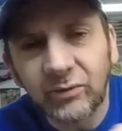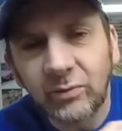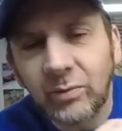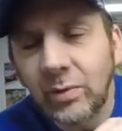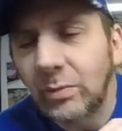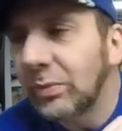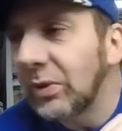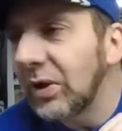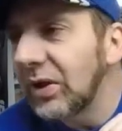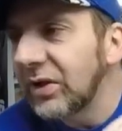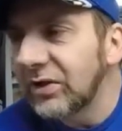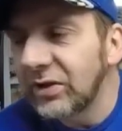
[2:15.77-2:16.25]
from
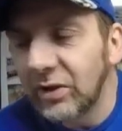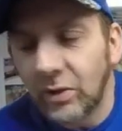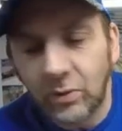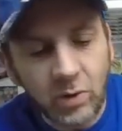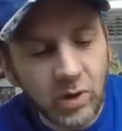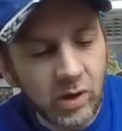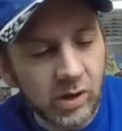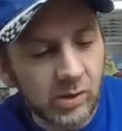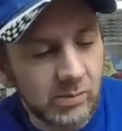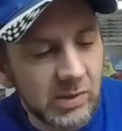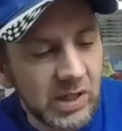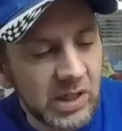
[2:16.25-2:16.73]
a place I
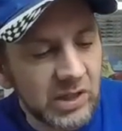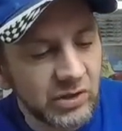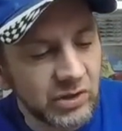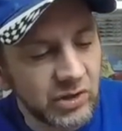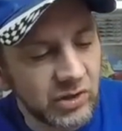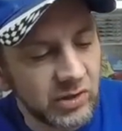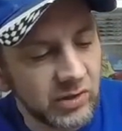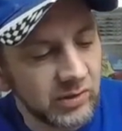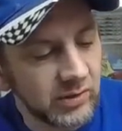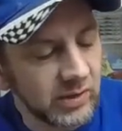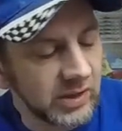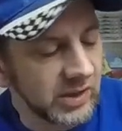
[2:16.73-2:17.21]
want to
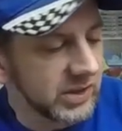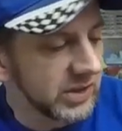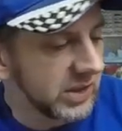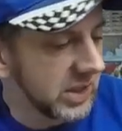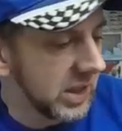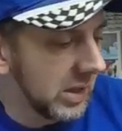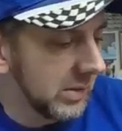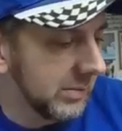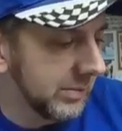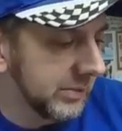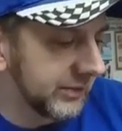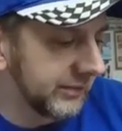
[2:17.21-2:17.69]
mention. This
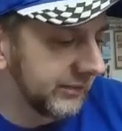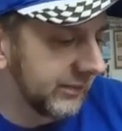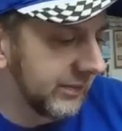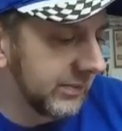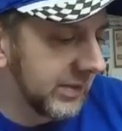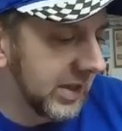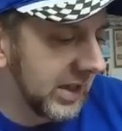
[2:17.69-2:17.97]
comes from,